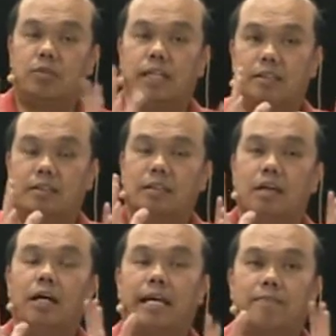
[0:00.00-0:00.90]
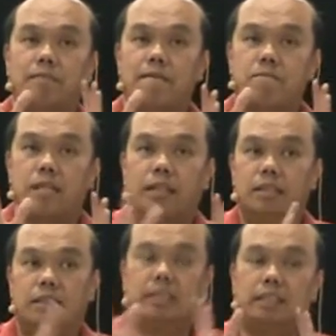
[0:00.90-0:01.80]
ways, okay,
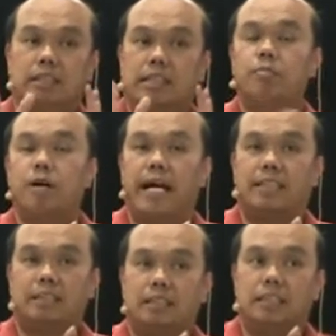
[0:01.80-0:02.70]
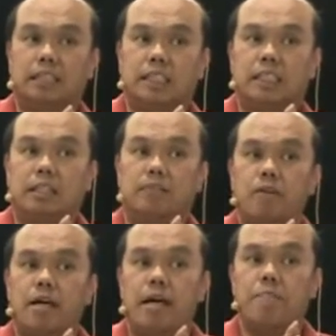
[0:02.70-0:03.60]
the simple answer is
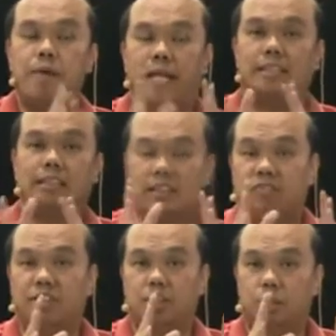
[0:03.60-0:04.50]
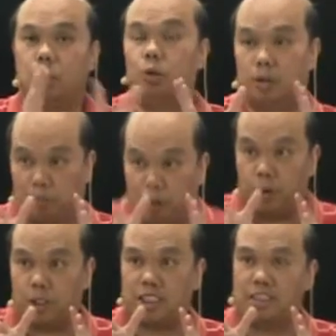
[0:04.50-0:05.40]
it makes a difference to the
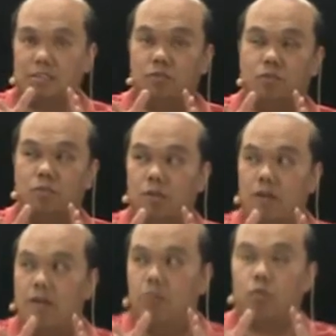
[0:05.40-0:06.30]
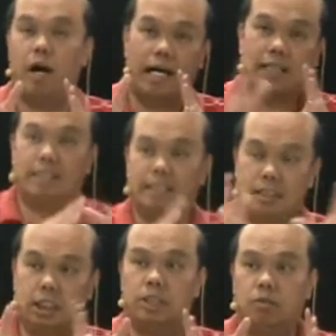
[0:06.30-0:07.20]
person rather than
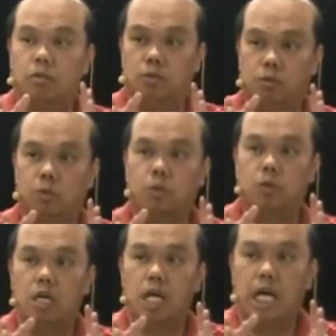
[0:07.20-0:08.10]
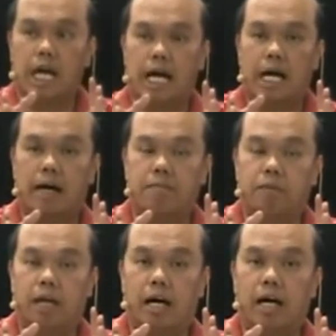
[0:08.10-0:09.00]
a general rule.
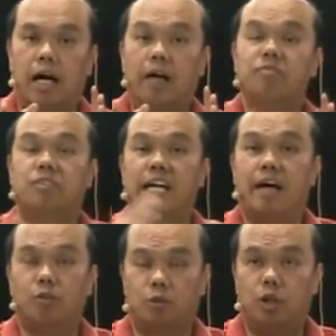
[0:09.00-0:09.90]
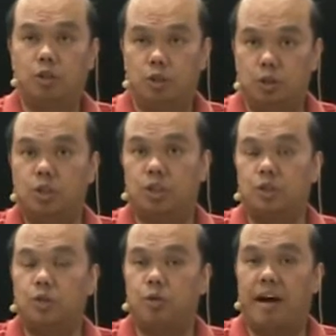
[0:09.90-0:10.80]
I've now grown used
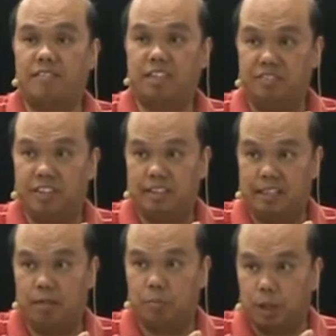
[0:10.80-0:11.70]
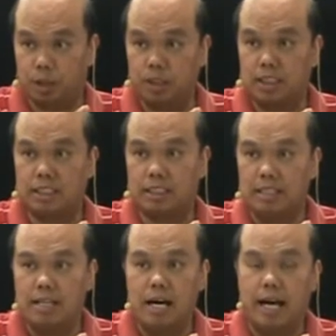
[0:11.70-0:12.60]
to gravity-fed airbrushes,
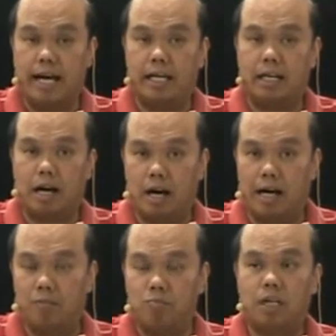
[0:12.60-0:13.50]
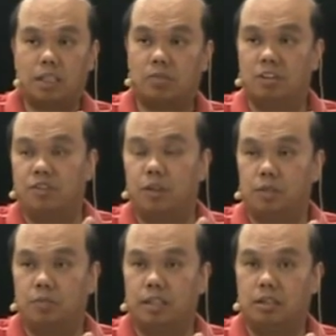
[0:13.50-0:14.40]
and I much prefer
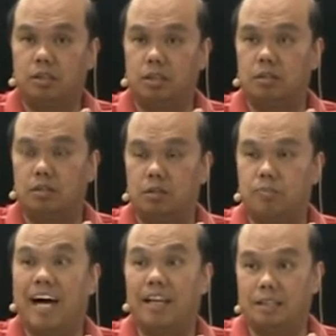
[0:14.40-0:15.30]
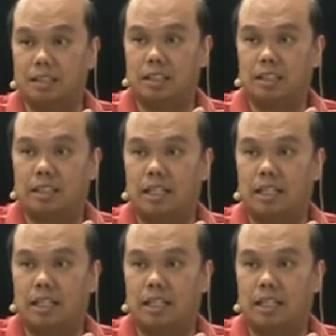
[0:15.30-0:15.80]
them in terms of the balance.